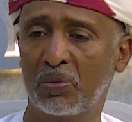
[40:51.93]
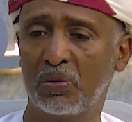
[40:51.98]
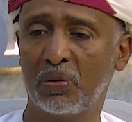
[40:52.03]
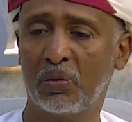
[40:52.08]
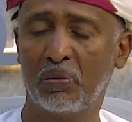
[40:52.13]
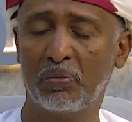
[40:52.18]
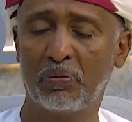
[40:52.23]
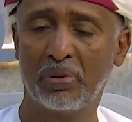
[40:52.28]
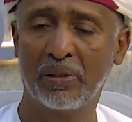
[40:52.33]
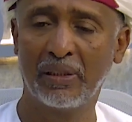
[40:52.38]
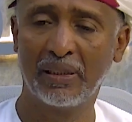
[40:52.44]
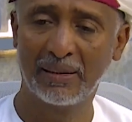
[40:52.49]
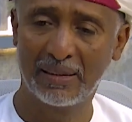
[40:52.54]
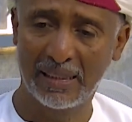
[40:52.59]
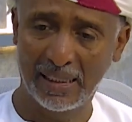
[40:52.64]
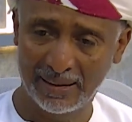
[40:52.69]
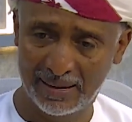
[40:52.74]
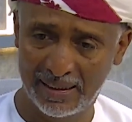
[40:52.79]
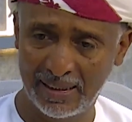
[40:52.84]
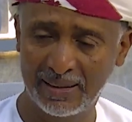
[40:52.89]
To bring
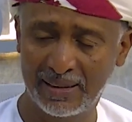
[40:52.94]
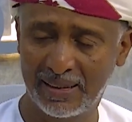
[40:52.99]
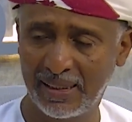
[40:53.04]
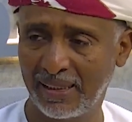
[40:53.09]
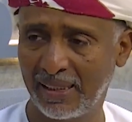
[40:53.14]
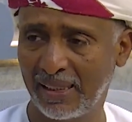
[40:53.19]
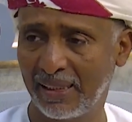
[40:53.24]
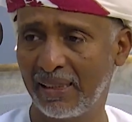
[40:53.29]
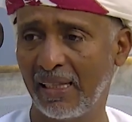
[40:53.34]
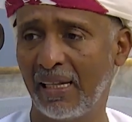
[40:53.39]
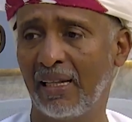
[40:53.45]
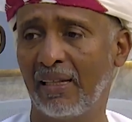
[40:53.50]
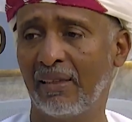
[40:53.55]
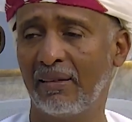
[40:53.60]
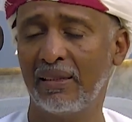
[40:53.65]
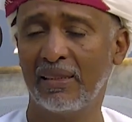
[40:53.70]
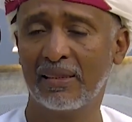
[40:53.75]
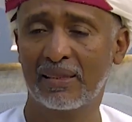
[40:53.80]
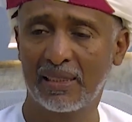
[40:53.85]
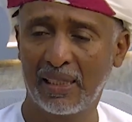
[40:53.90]
the attention that
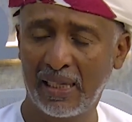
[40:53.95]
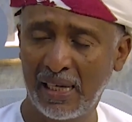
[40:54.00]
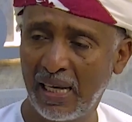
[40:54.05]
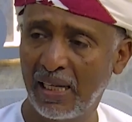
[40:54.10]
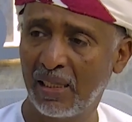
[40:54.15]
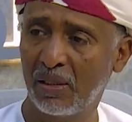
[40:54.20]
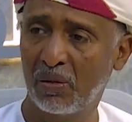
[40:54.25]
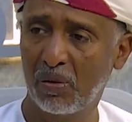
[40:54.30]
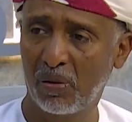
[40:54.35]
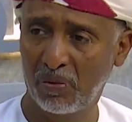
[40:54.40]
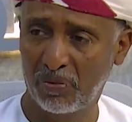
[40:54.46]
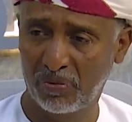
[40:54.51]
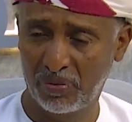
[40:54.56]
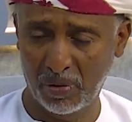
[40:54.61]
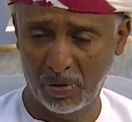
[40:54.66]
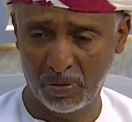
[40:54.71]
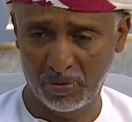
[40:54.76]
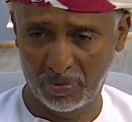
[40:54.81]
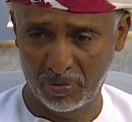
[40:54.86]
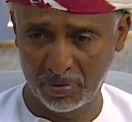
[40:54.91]
this land
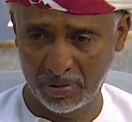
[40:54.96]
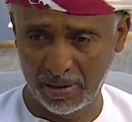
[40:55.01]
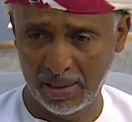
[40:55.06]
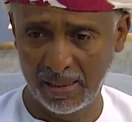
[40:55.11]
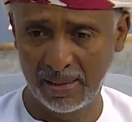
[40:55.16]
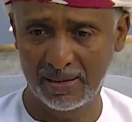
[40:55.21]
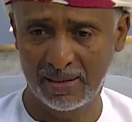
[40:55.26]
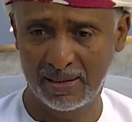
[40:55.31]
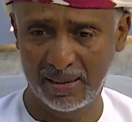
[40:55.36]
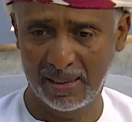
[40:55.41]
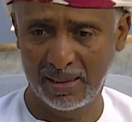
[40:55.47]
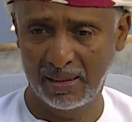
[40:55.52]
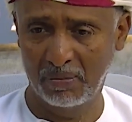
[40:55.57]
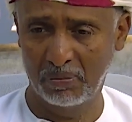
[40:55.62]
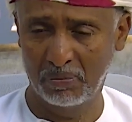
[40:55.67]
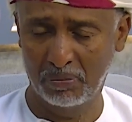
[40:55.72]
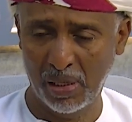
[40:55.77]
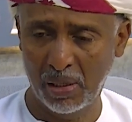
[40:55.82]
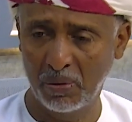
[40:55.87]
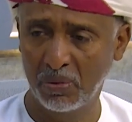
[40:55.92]
of grace
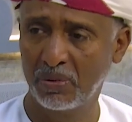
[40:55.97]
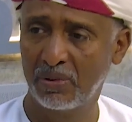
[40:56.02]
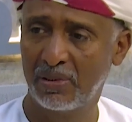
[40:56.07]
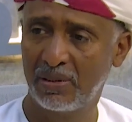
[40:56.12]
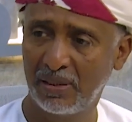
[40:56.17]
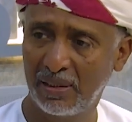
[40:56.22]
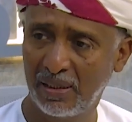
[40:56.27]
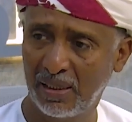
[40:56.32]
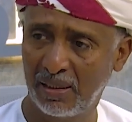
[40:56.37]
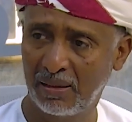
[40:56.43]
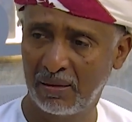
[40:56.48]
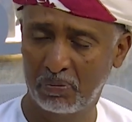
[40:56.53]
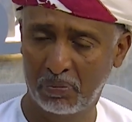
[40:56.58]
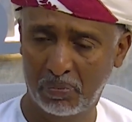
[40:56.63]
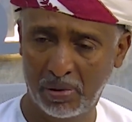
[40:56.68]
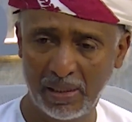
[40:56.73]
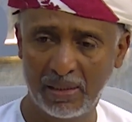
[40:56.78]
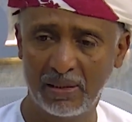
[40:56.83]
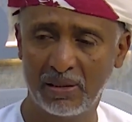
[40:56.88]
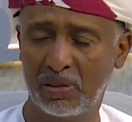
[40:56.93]
and bounty and
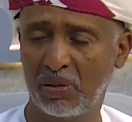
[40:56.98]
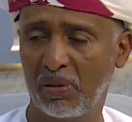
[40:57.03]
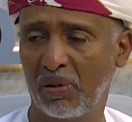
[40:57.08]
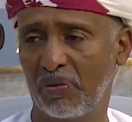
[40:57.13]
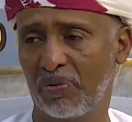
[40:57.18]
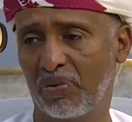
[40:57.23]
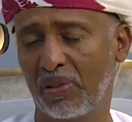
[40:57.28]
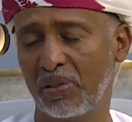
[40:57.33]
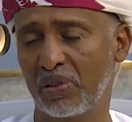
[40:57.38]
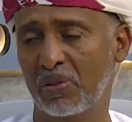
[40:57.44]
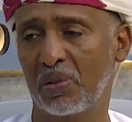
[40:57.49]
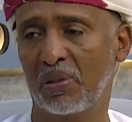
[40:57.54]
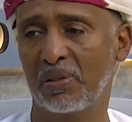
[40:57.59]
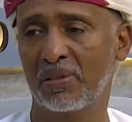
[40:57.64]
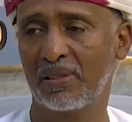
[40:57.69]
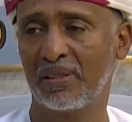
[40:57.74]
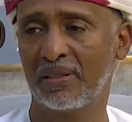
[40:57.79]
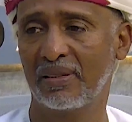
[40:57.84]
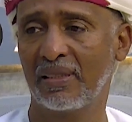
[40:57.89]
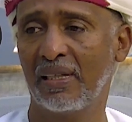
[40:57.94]
plenty of
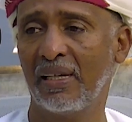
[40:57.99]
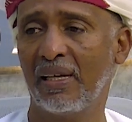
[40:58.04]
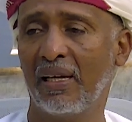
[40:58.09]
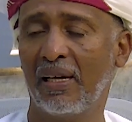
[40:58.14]
resources,